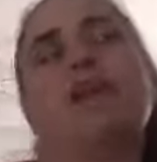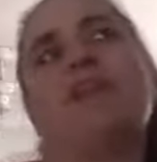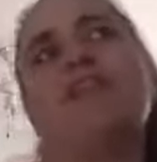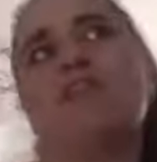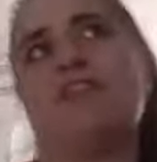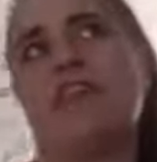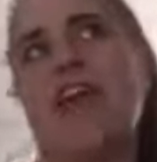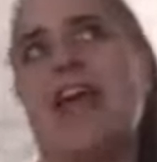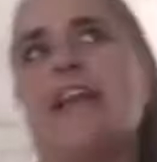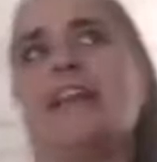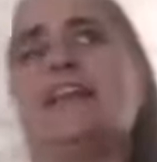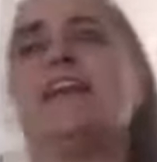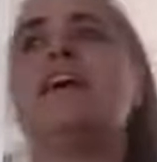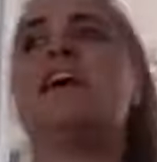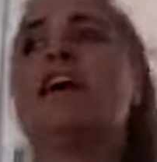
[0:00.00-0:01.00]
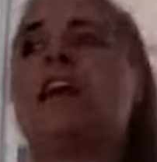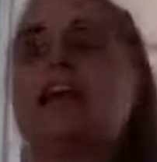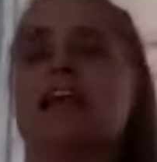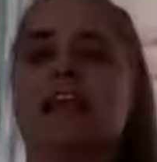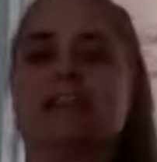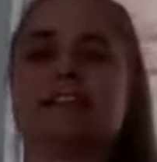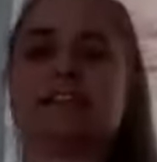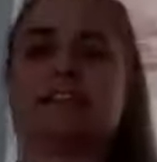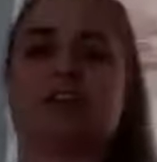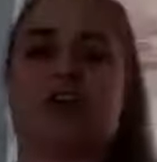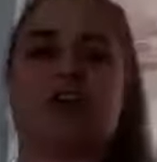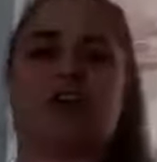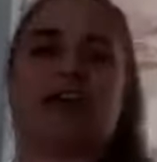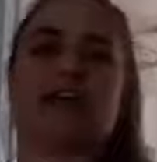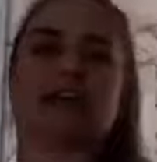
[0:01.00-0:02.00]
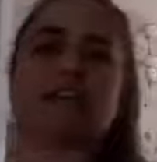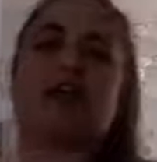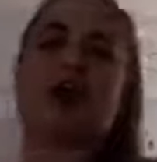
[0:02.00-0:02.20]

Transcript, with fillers: And then it started